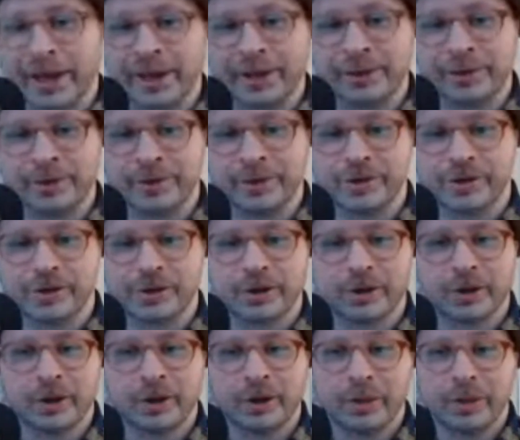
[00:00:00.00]
and
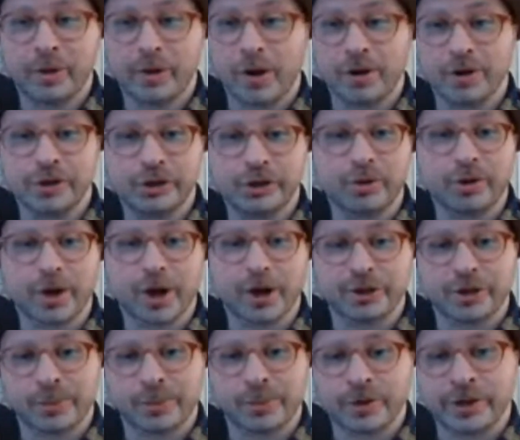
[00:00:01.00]
there are still
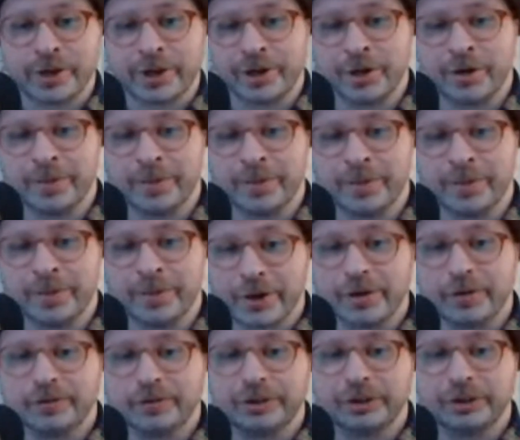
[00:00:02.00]
customers that need to be
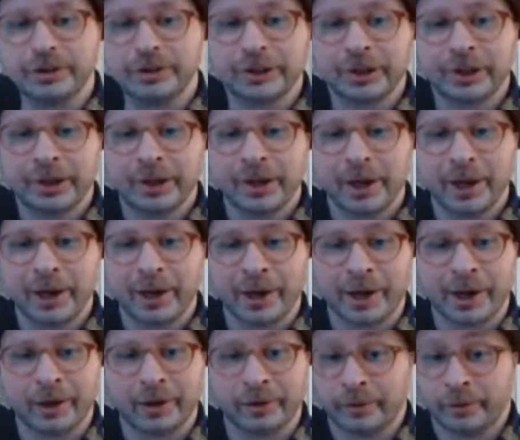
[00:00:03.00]
served.
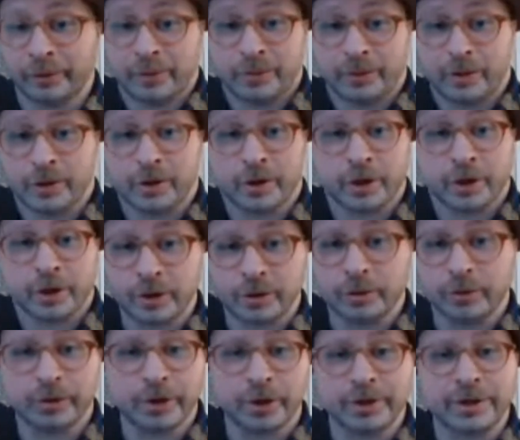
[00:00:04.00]
and they're
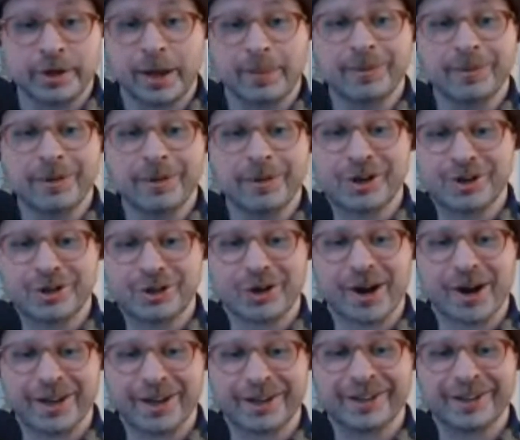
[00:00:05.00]
going to do their damnedest to
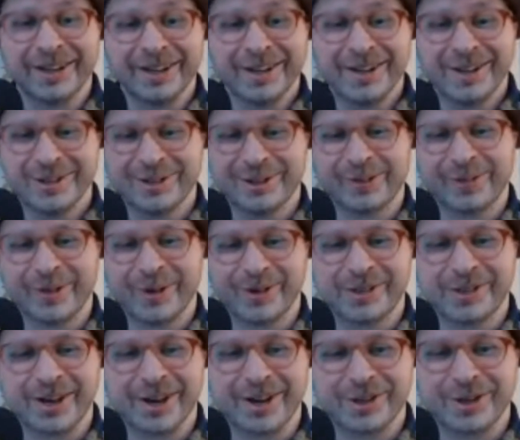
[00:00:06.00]
try to serve
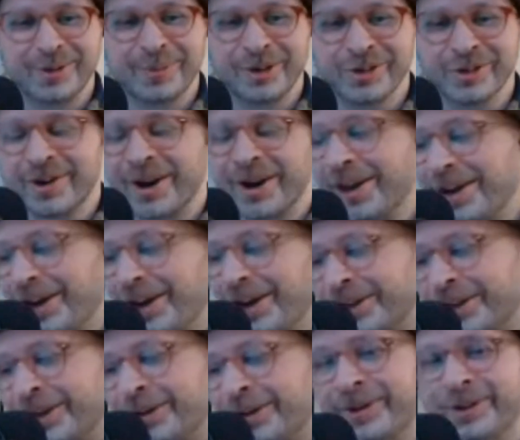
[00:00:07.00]
those customers, right?
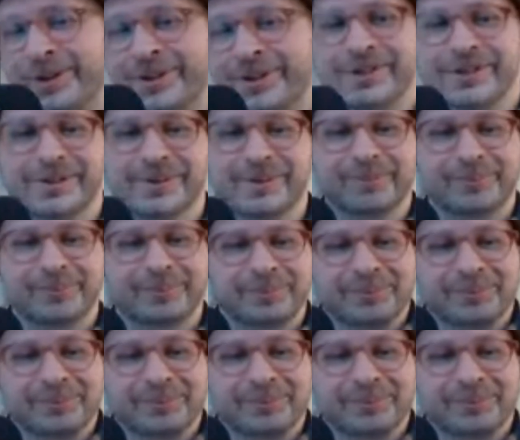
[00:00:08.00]
I mean, it's